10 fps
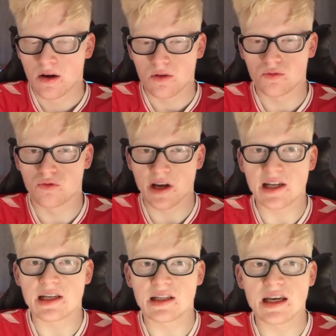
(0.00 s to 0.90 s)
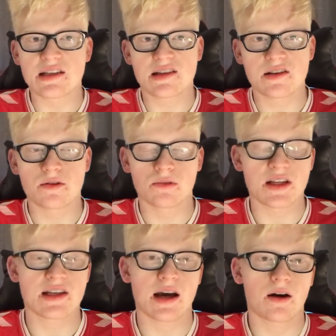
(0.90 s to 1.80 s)
really needs to sort
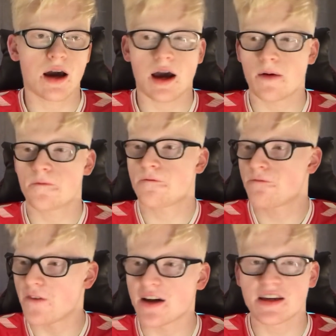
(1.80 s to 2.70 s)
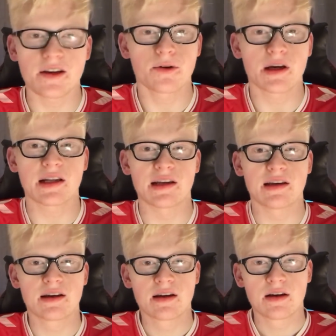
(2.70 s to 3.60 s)
this out. Fucking quickly.
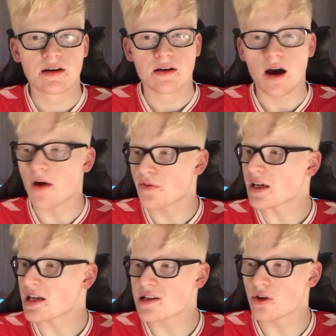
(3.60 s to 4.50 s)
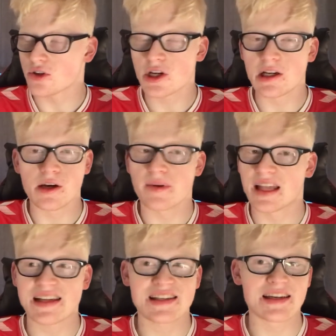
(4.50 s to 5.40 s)
I think he's got Gillingham and
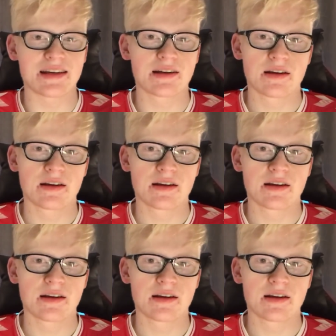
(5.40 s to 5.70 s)
that's it.